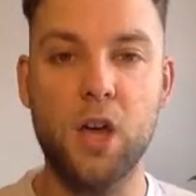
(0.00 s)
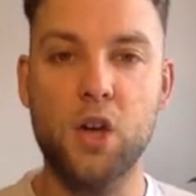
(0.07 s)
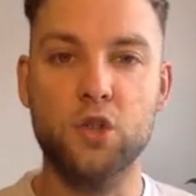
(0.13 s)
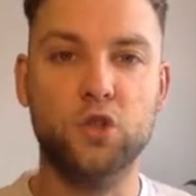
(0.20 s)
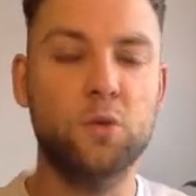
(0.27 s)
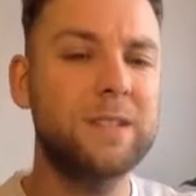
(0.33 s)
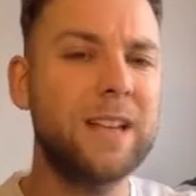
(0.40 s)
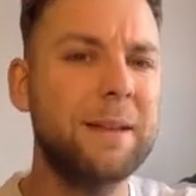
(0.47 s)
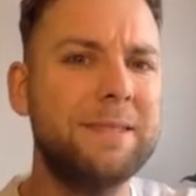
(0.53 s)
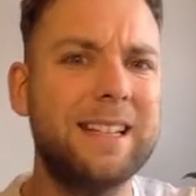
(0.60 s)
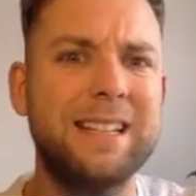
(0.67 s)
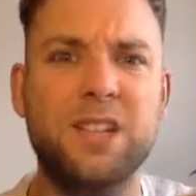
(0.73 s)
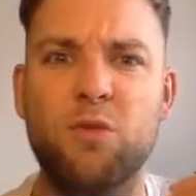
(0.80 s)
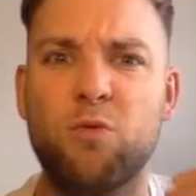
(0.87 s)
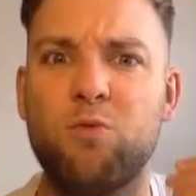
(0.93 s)
Sometimes this
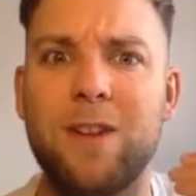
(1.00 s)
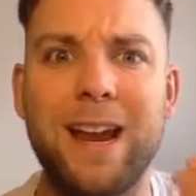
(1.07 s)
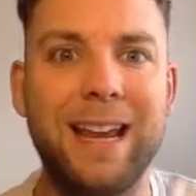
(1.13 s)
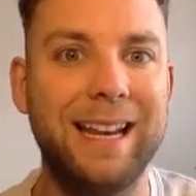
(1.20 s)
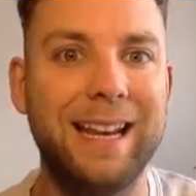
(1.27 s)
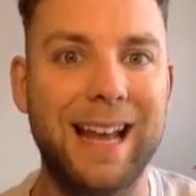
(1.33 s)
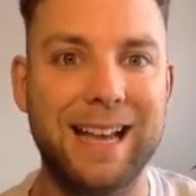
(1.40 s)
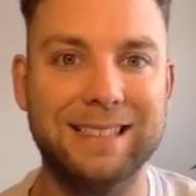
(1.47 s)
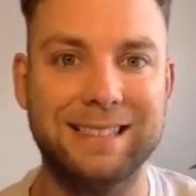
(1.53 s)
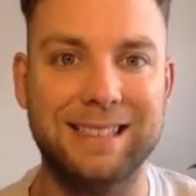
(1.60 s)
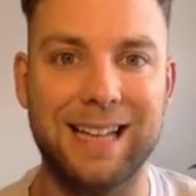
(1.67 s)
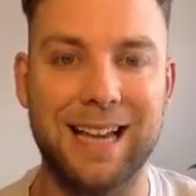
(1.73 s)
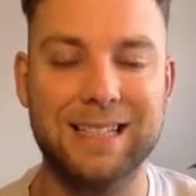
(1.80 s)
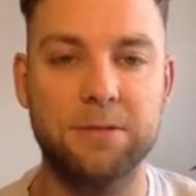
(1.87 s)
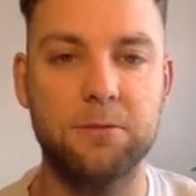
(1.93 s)
is a really nasty
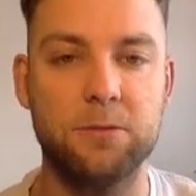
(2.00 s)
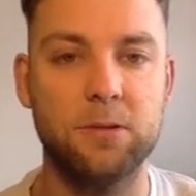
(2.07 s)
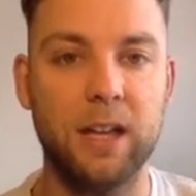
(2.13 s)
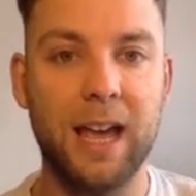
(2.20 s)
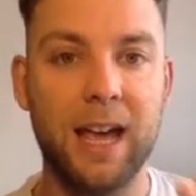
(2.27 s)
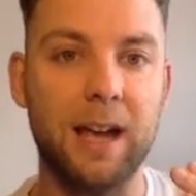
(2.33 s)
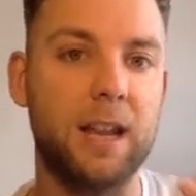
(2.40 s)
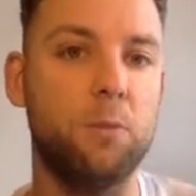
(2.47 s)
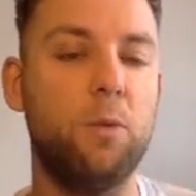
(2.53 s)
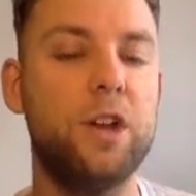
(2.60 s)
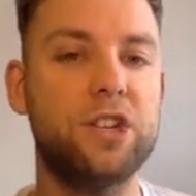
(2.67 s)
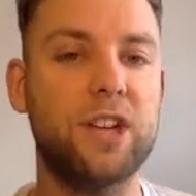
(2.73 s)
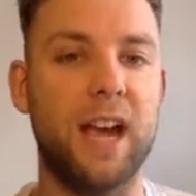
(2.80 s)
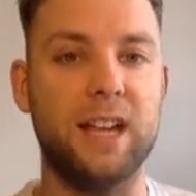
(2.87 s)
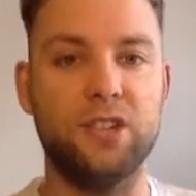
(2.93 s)
decimal, and in
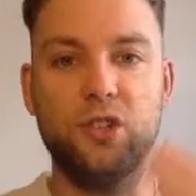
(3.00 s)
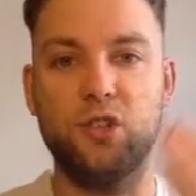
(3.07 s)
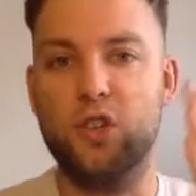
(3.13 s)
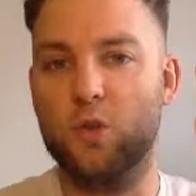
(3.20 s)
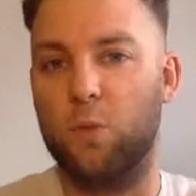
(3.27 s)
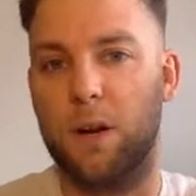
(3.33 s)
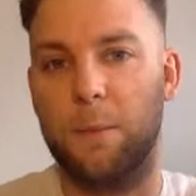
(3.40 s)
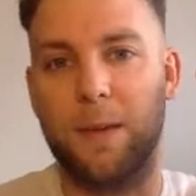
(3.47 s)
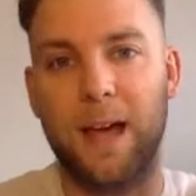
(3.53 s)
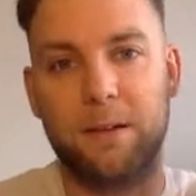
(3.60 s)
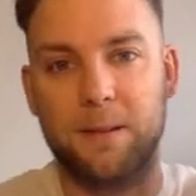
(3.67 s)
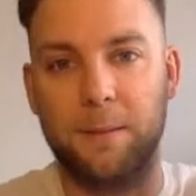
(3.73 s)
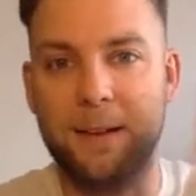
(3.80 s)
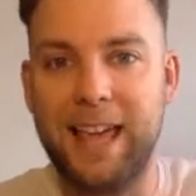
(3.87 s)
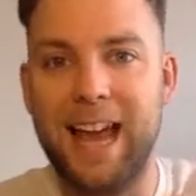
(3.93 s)
which case you just want to be able
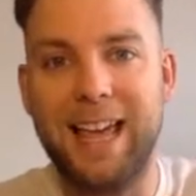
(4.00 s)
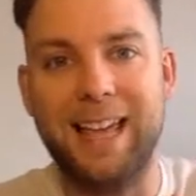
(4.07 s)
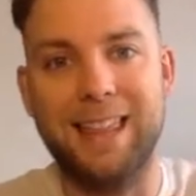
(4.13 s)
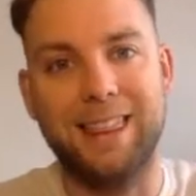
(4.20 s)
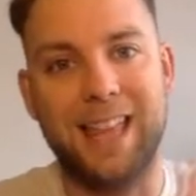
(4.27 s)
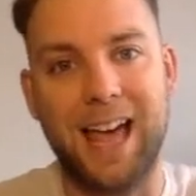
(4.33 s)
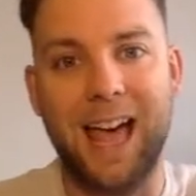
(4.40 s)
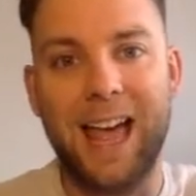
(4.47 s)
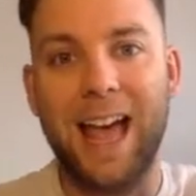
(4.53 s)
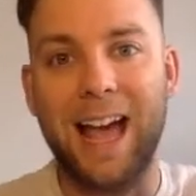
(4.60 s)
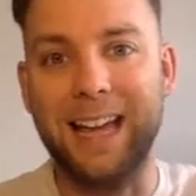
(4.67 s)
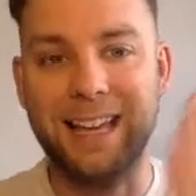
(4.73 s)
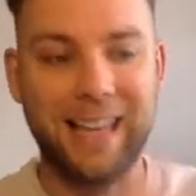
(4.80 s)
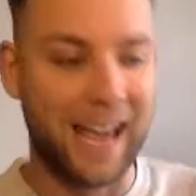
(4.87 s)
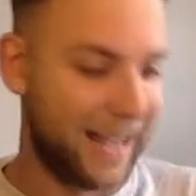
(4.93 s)
to get it in there
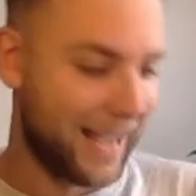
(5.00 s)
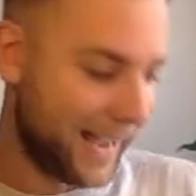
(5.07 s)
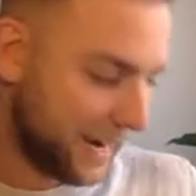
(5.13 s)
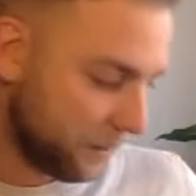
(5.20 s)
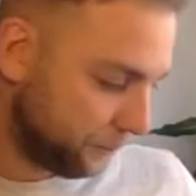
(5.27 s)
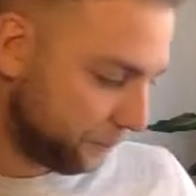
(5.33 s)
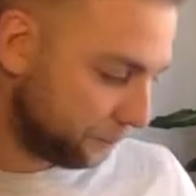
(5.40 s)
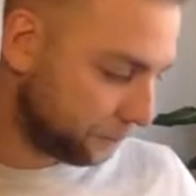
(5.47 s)
and get it out.